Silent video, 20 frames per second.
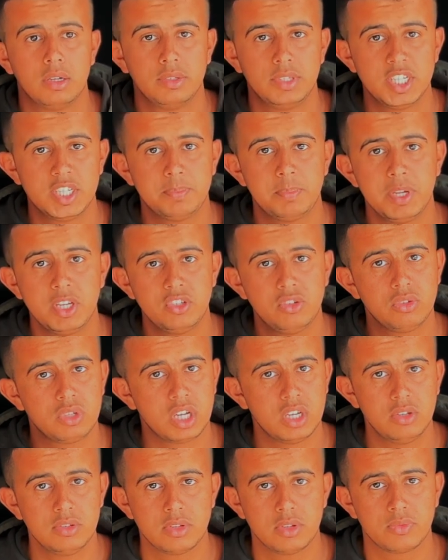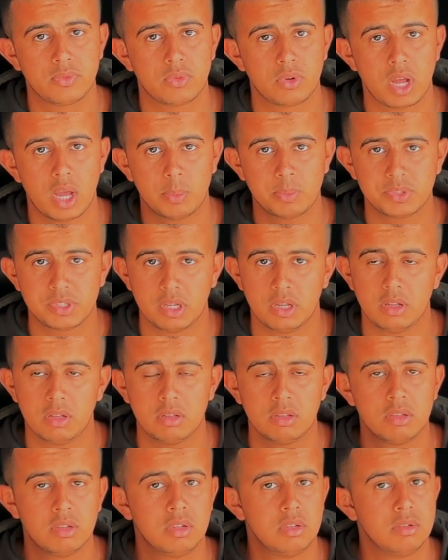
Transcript: This page you can use it for upsell,